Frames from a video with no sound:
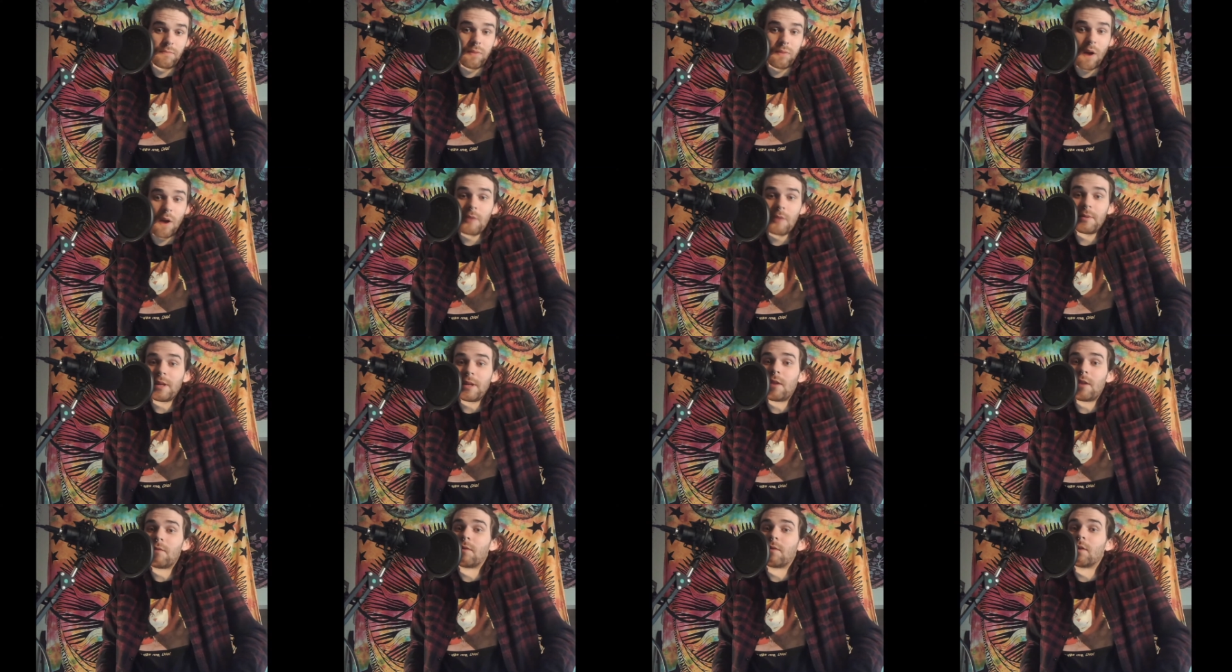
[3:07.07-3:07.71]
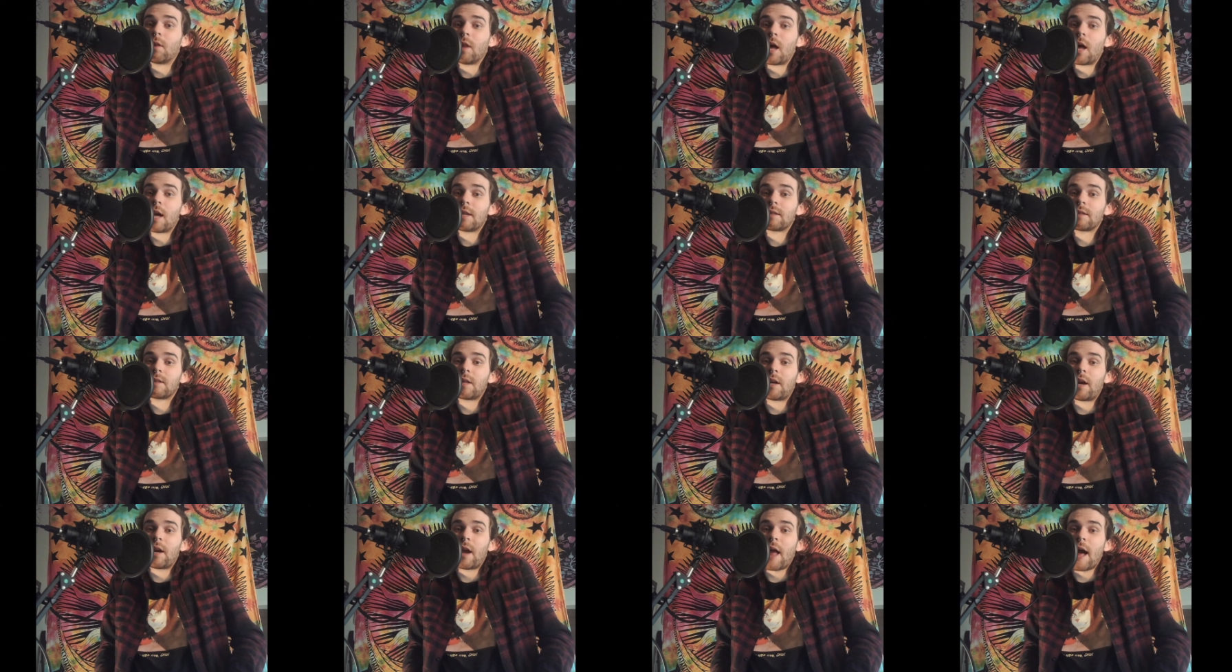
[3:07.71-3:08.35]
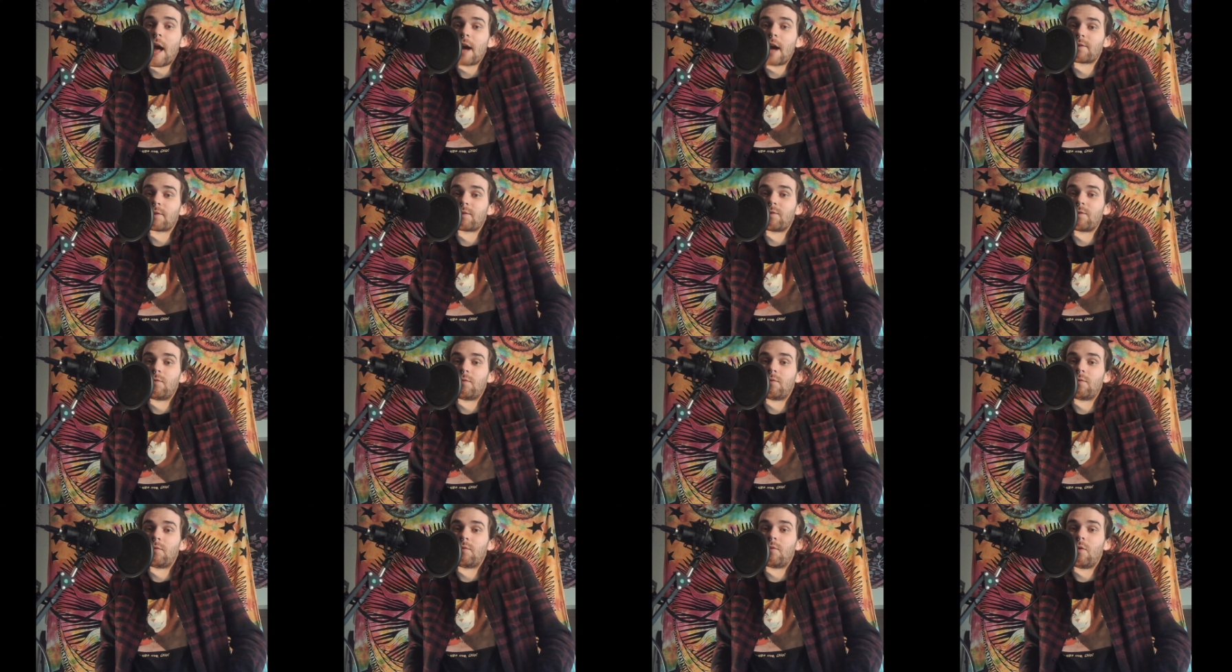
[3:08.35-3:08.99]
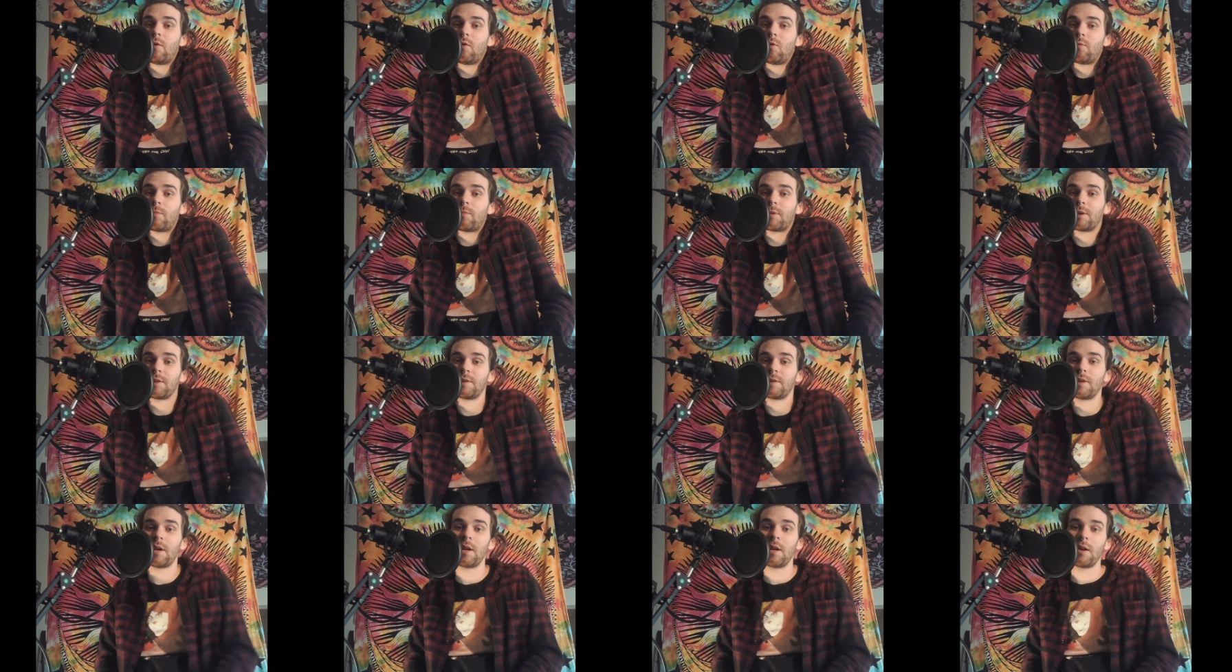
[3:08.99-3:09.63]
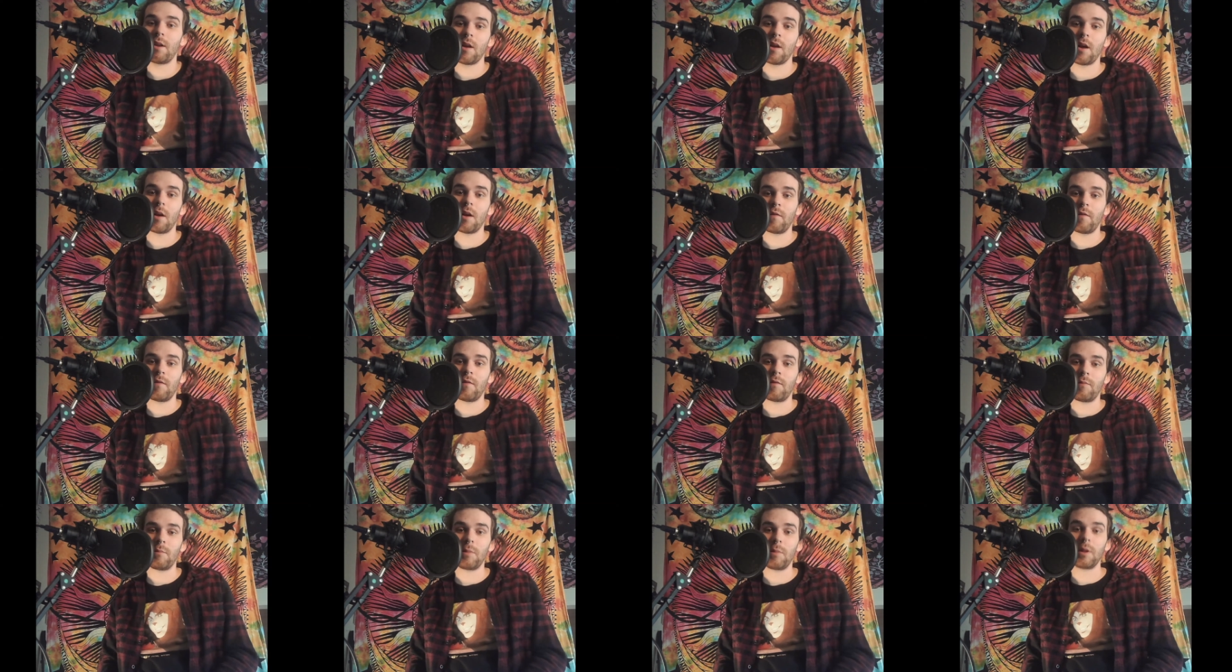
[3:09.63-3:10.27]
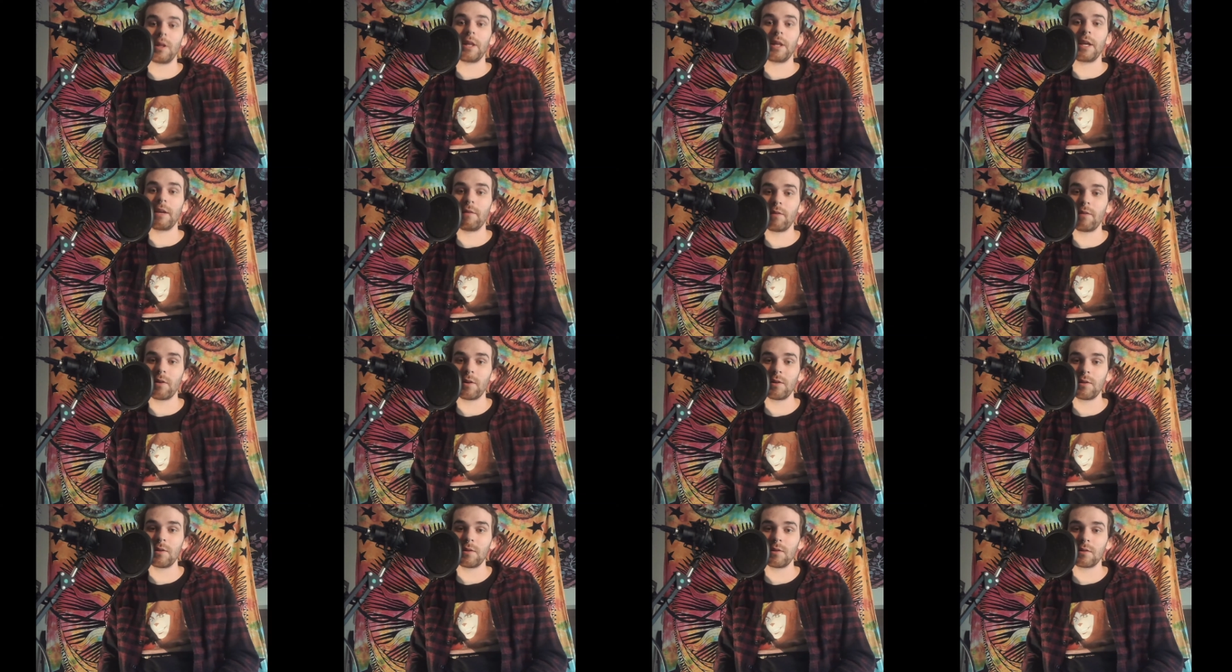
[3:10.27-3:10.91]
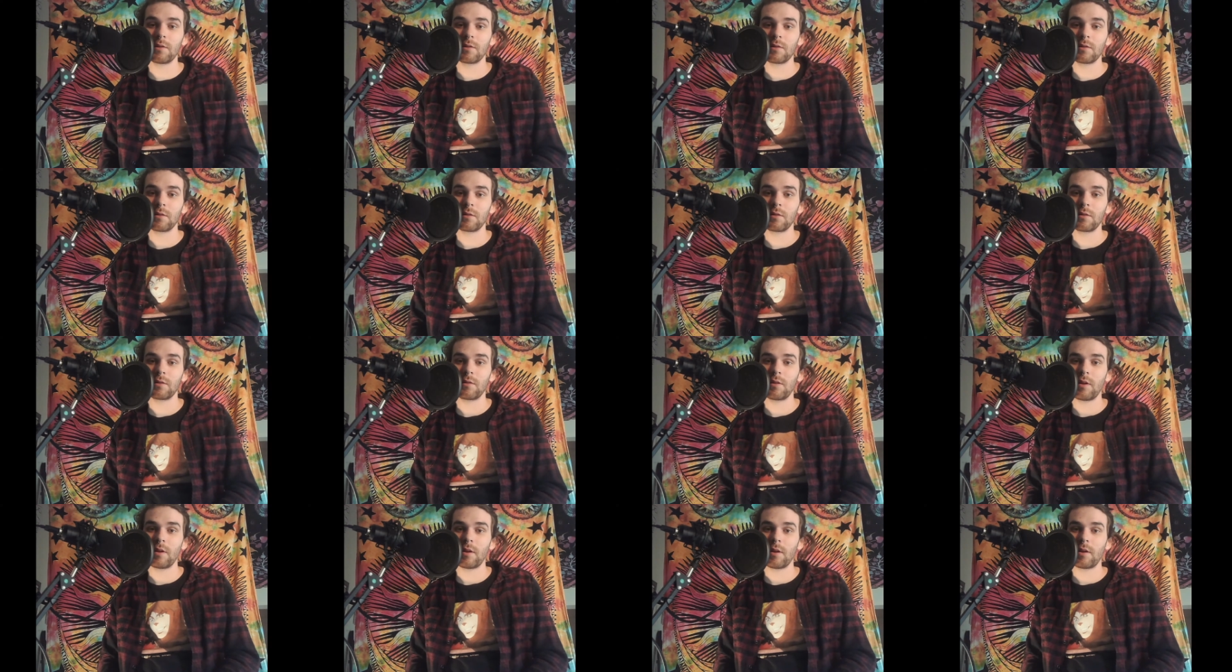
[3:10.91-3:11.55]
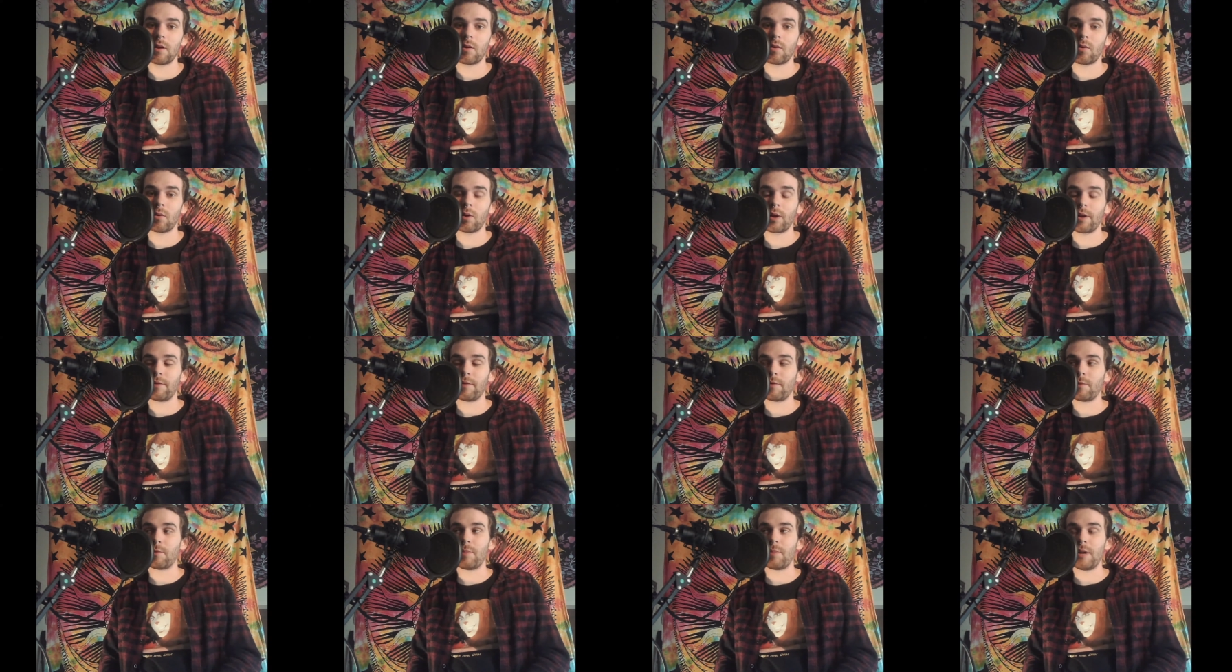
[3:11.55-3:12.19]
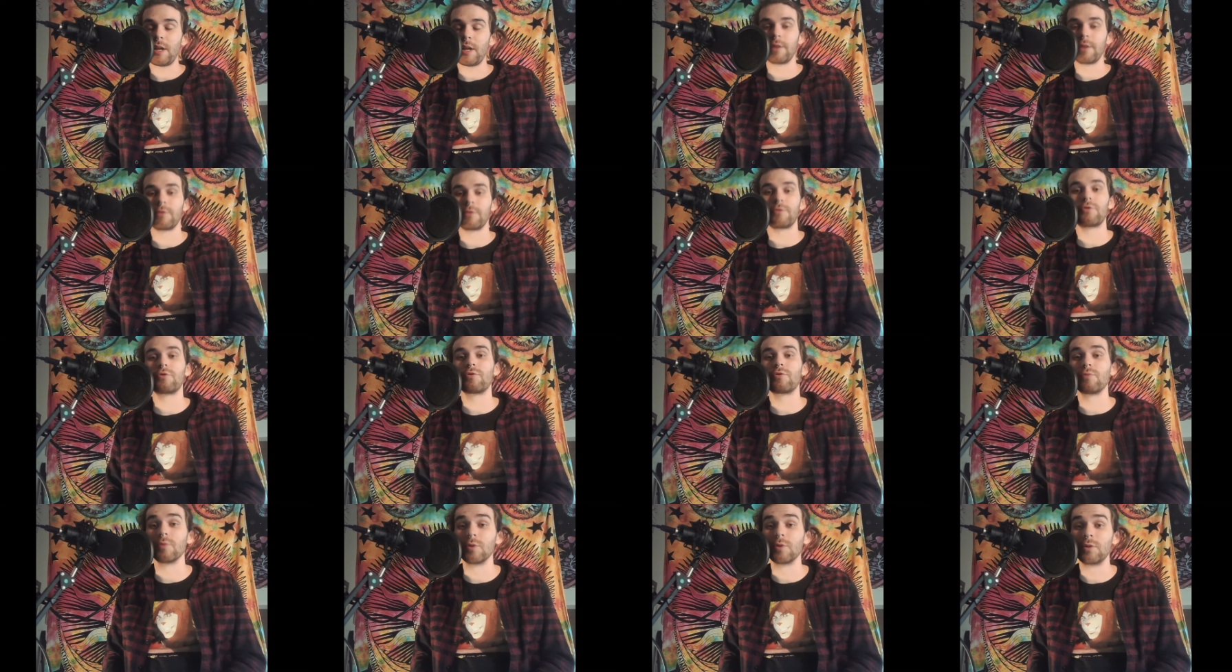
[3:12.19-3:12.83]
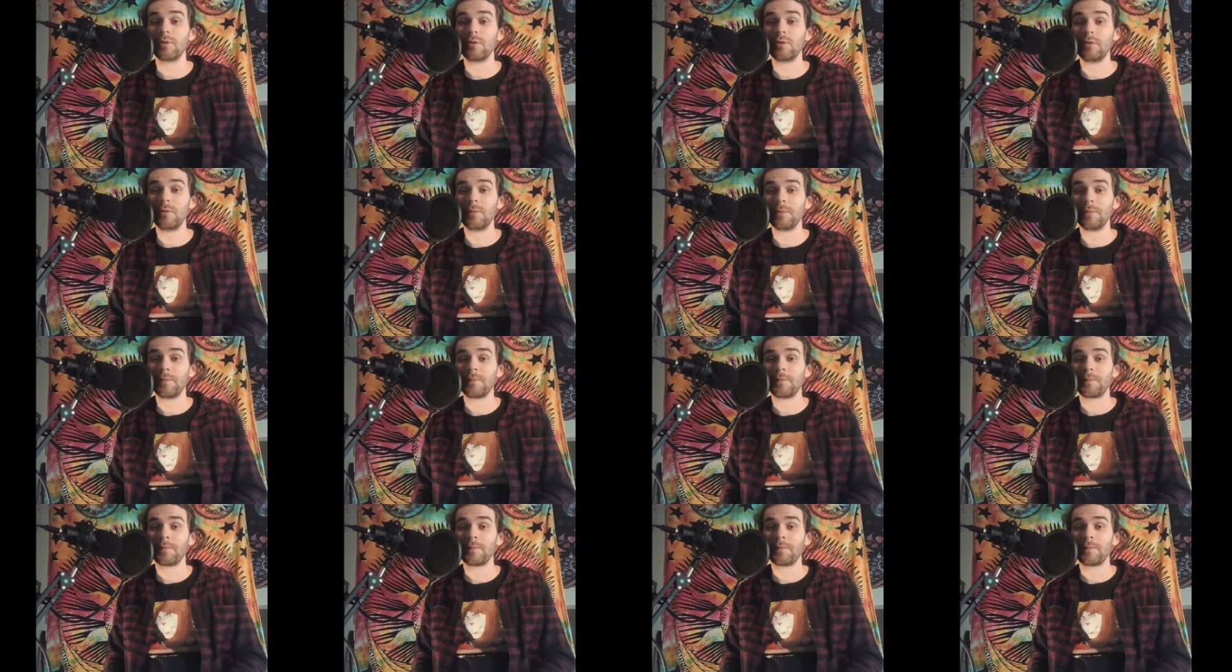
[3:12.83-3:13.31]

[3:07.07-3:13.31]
probably even less than an actual whole percent of believers, or even being true,